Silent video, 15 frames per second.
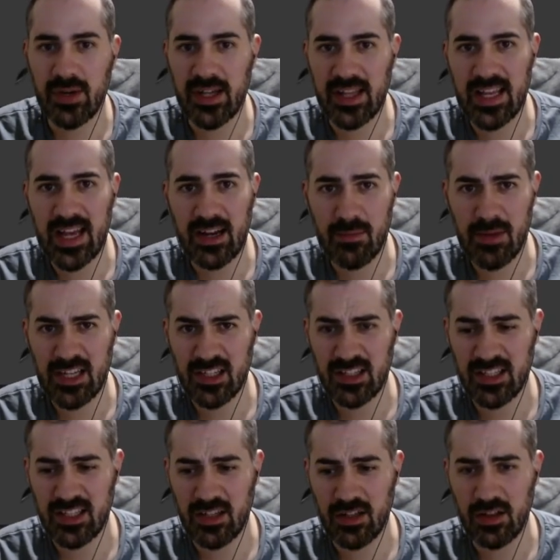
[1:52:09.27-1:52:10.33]
why the animation
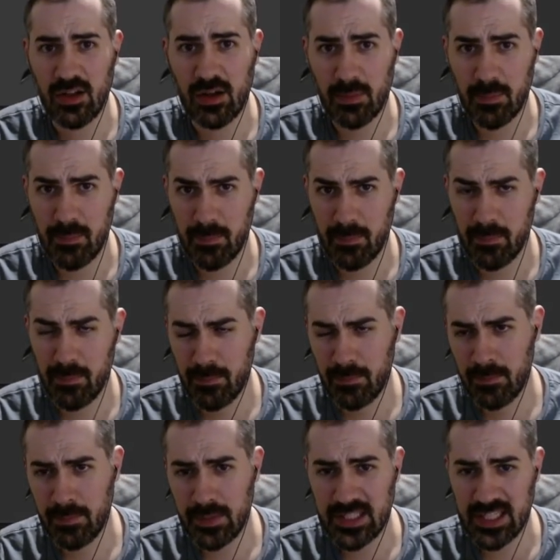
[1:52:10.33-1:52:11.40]
didn't look
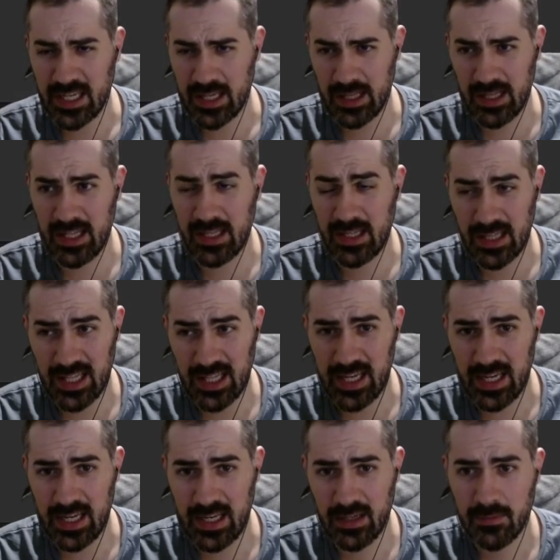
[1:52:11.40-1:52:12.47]
particularly
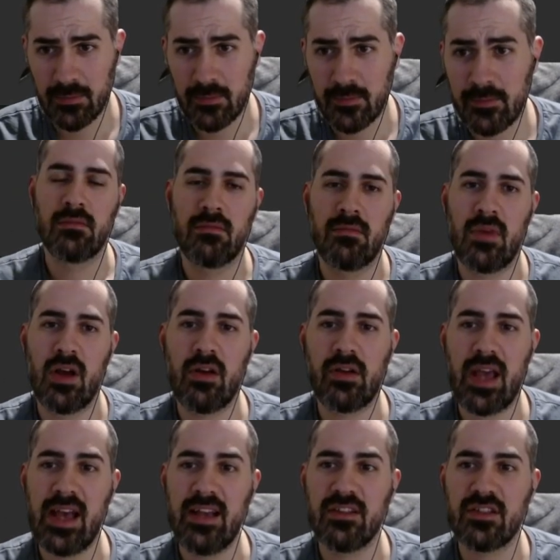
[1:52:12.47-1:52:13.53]
clean.
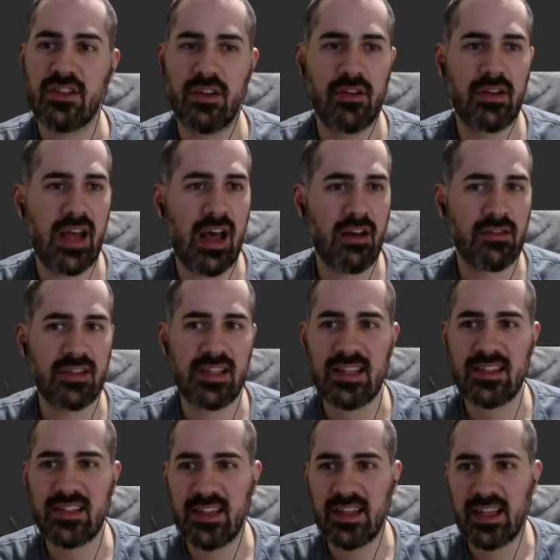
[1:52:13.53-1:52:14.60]
Okay, so now
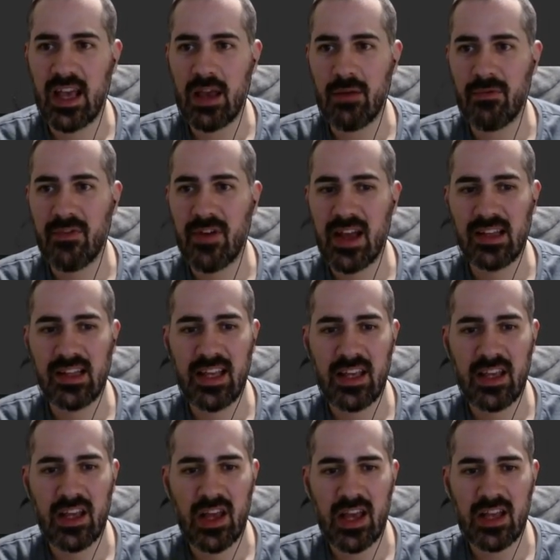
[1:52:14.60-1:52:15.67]
testing the game
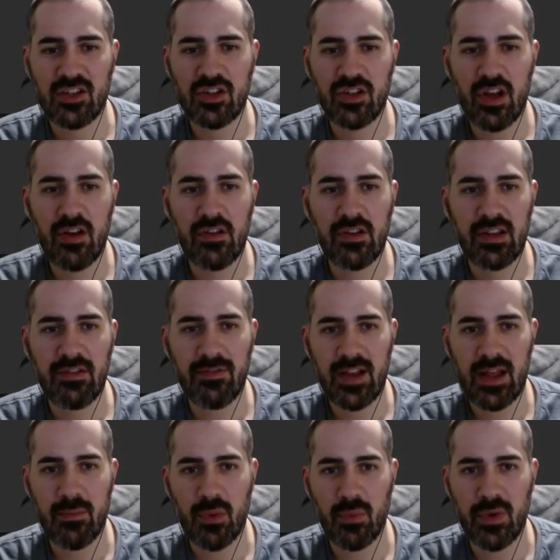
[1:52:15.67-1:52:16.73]
finally, it should only
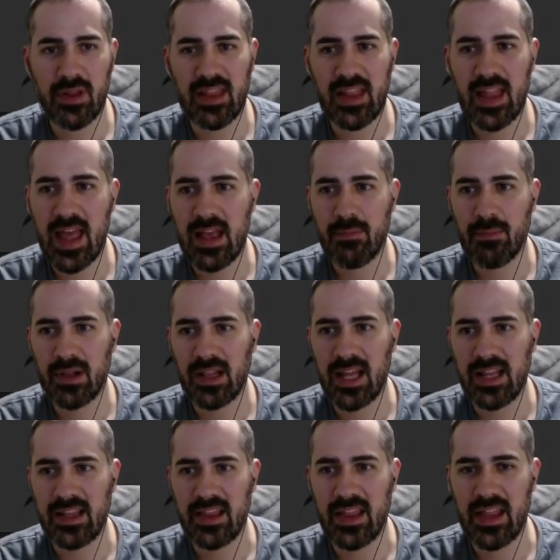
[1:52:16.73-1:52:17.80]
flip when they
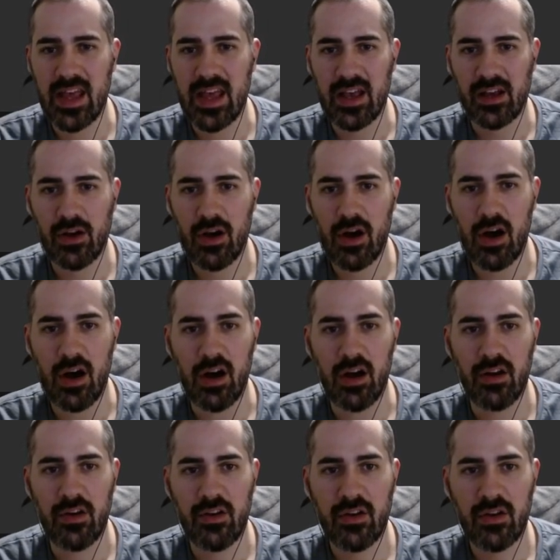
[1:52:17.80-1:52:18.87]
play their
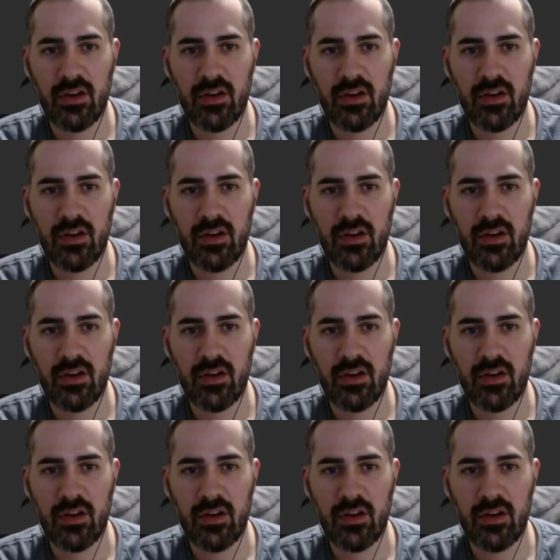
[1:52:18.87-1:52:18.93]
card.